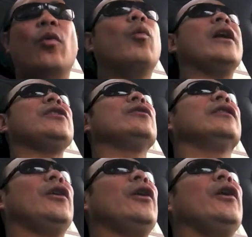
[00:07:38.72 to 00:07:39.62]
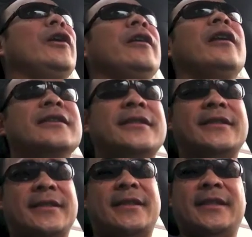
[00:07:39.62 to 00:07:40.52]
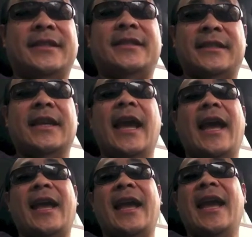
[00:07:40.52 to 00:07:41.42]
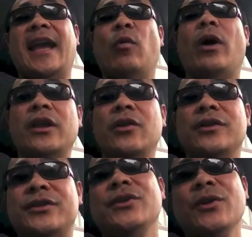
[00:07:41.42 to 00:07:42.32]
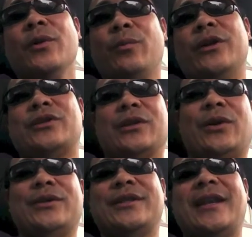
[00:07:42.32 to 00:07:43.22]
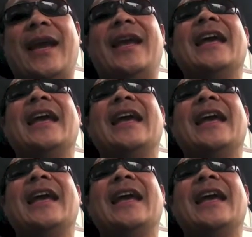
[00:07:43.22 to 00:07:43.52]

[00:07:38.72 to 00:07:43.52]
what you learn today, what you do with what you learn today,